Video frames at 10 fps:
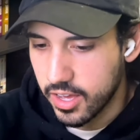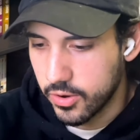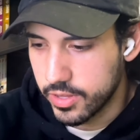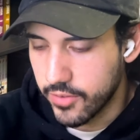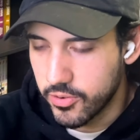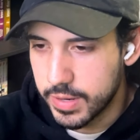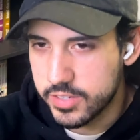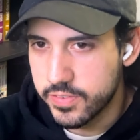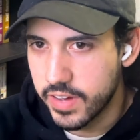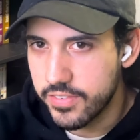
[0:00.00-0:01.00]
with
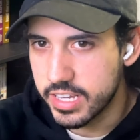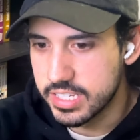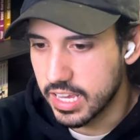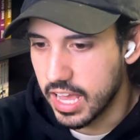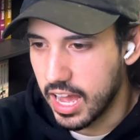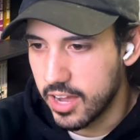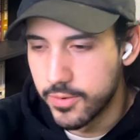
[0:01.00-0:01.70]
everybody's favorite isekai.